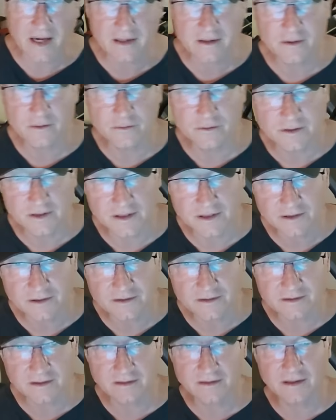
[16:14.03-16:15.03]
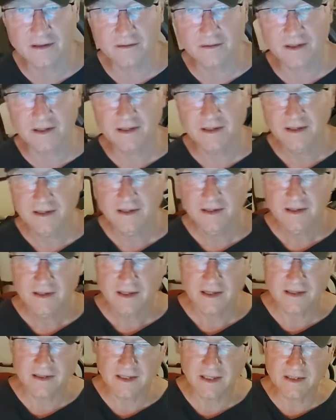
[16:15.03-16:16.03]
accusations, I'll get it right,
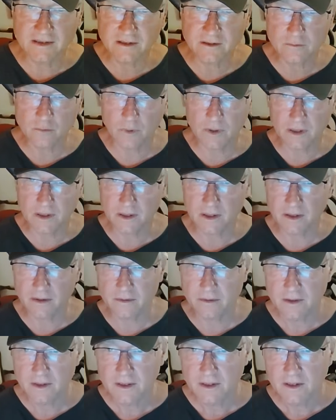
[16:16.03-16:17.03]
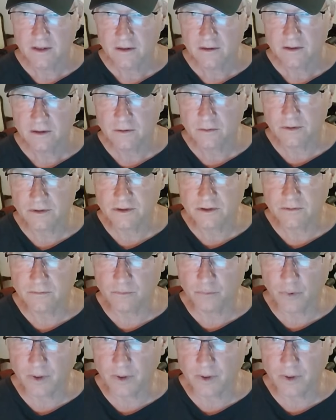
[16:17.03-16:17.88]
against one another. Christian